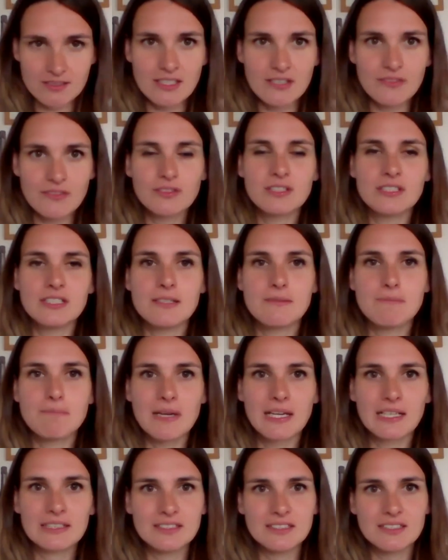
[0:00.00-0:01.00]
definitely
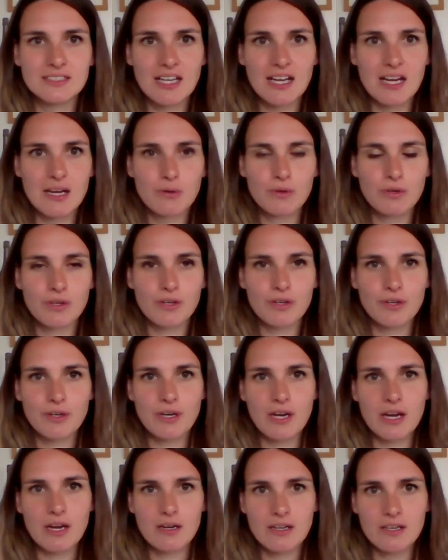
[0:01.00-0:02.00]
impacted our
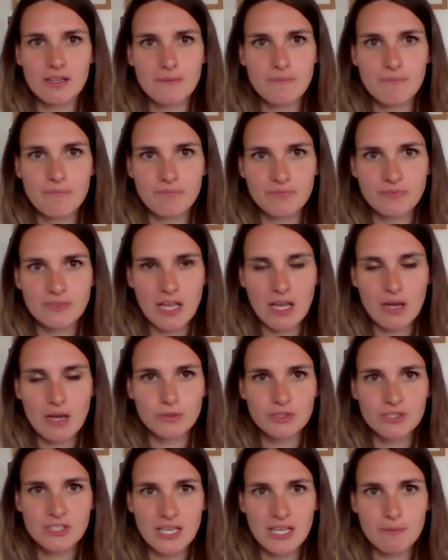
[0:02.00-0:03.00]

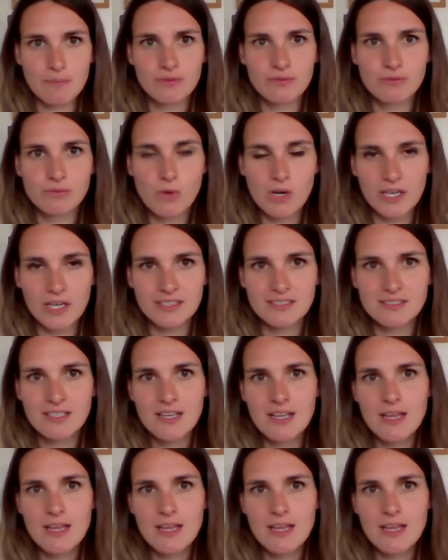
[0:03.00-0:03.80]
type of wine.